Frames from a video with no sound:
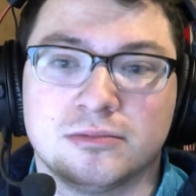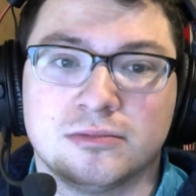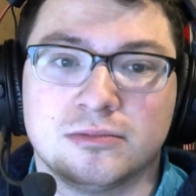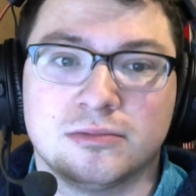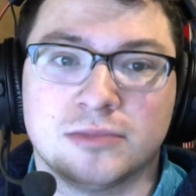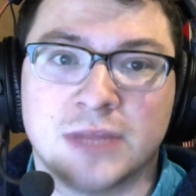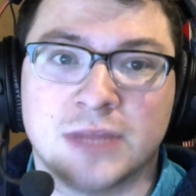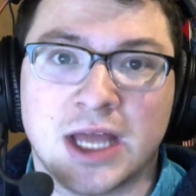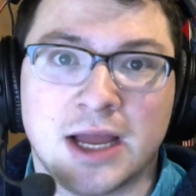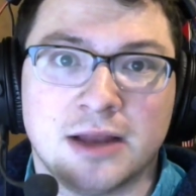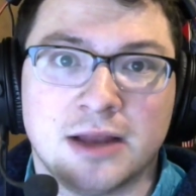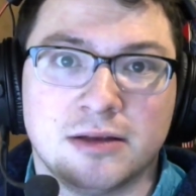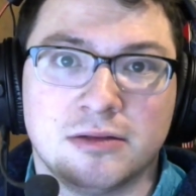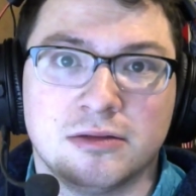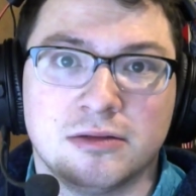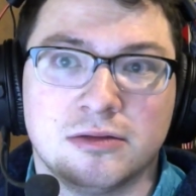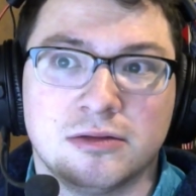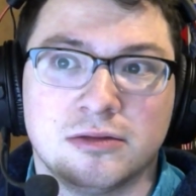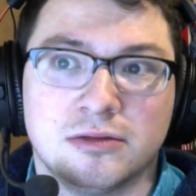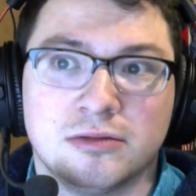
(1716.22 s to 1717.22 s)
that
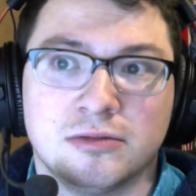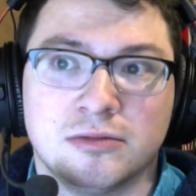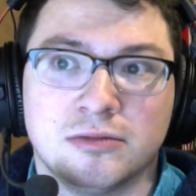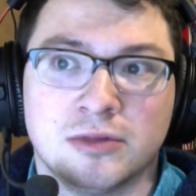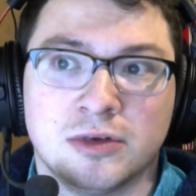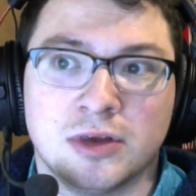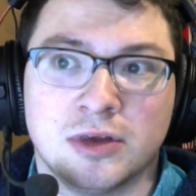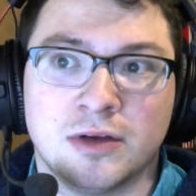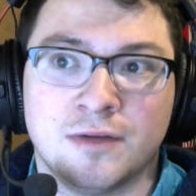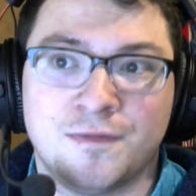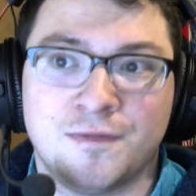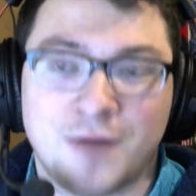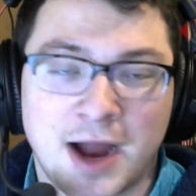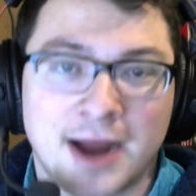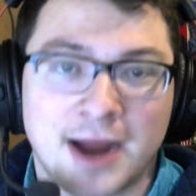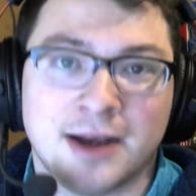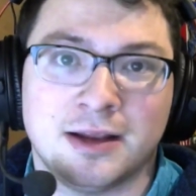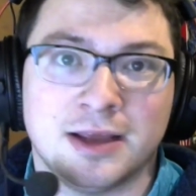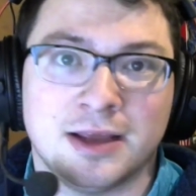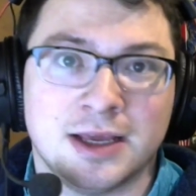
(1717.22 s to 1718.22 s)

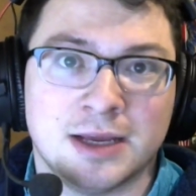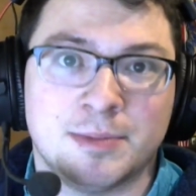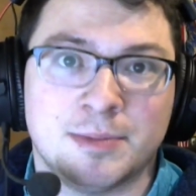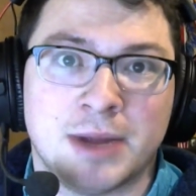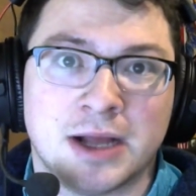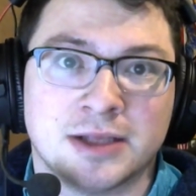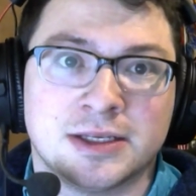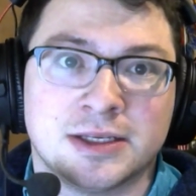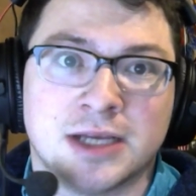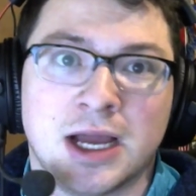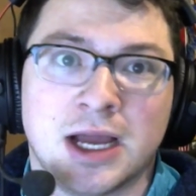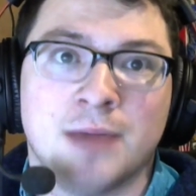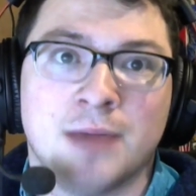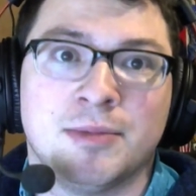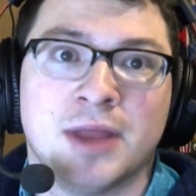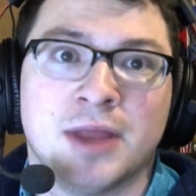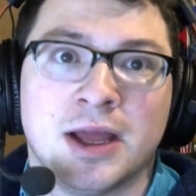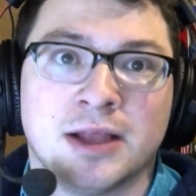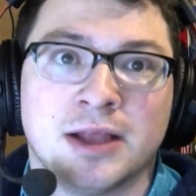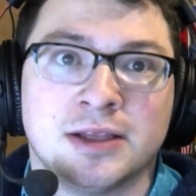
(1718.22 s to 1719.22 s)
finally about
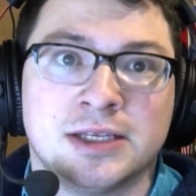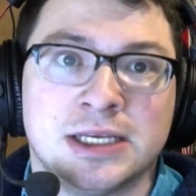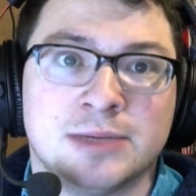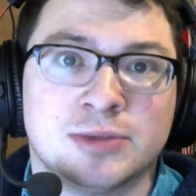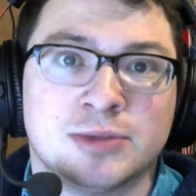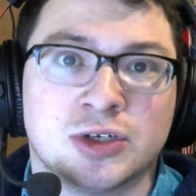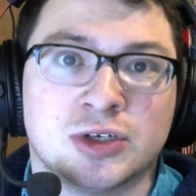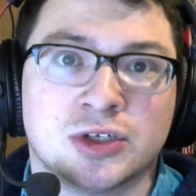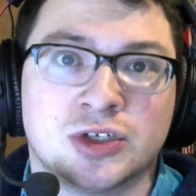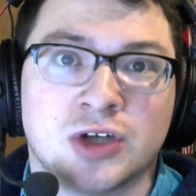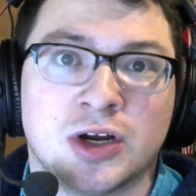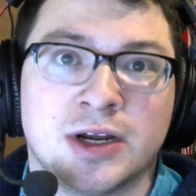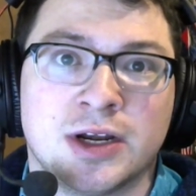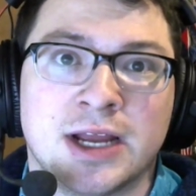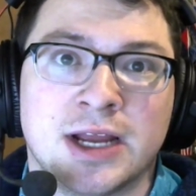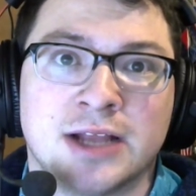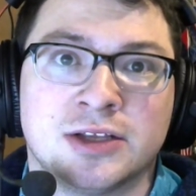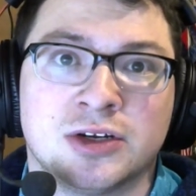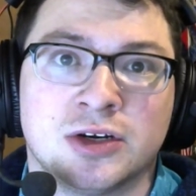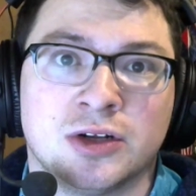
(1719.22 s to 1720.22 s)
time that teams are starting
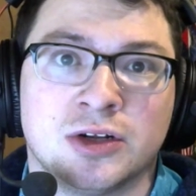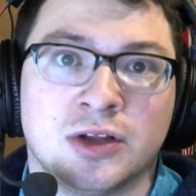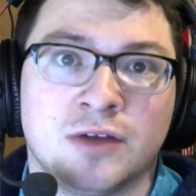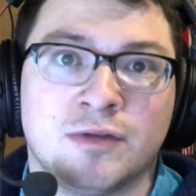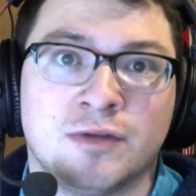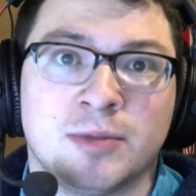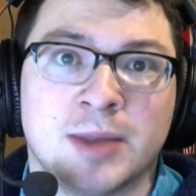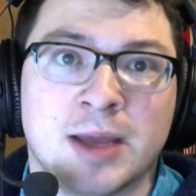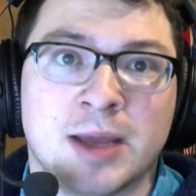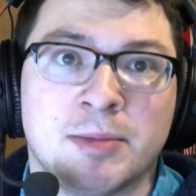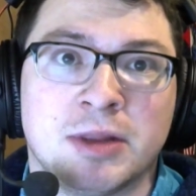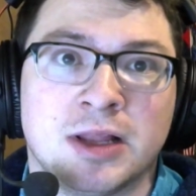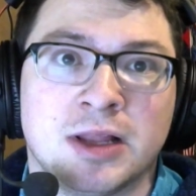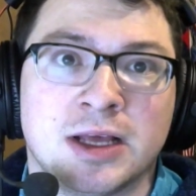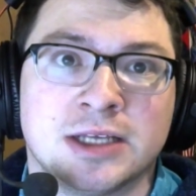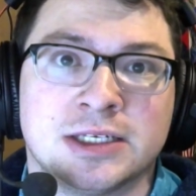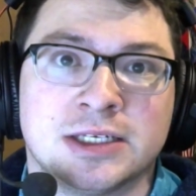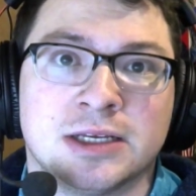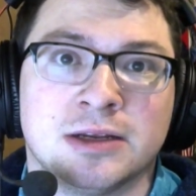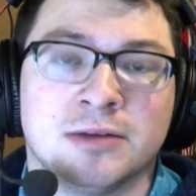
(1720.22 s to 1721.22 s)
to enter early from the
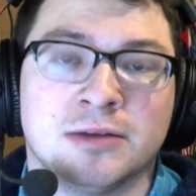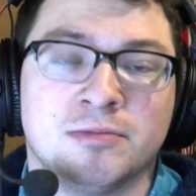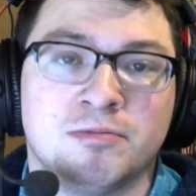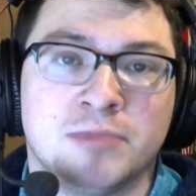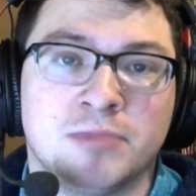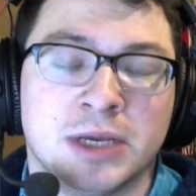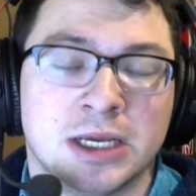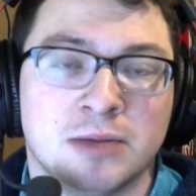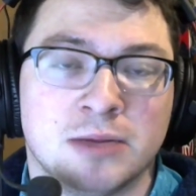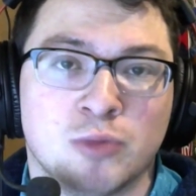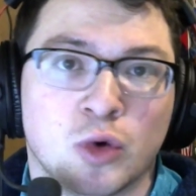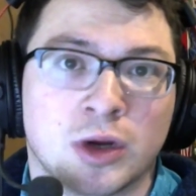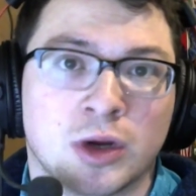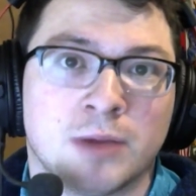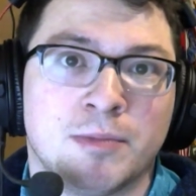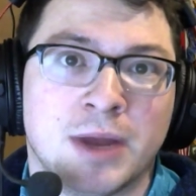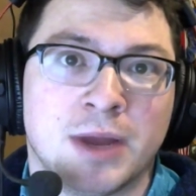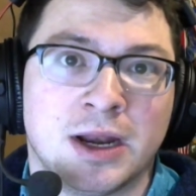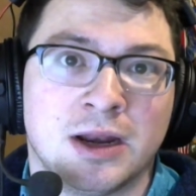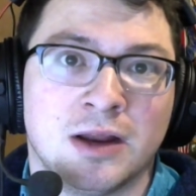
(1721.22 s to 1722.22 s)
MLS and being more
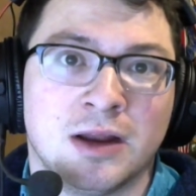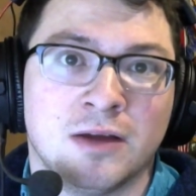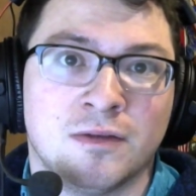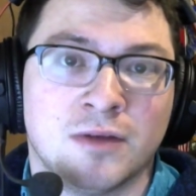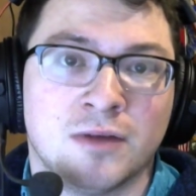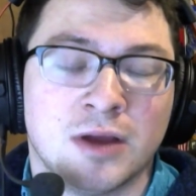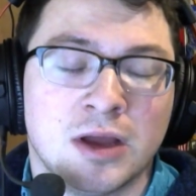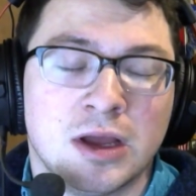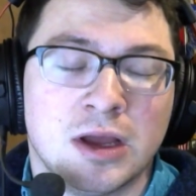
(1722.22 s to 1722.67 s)
competitive.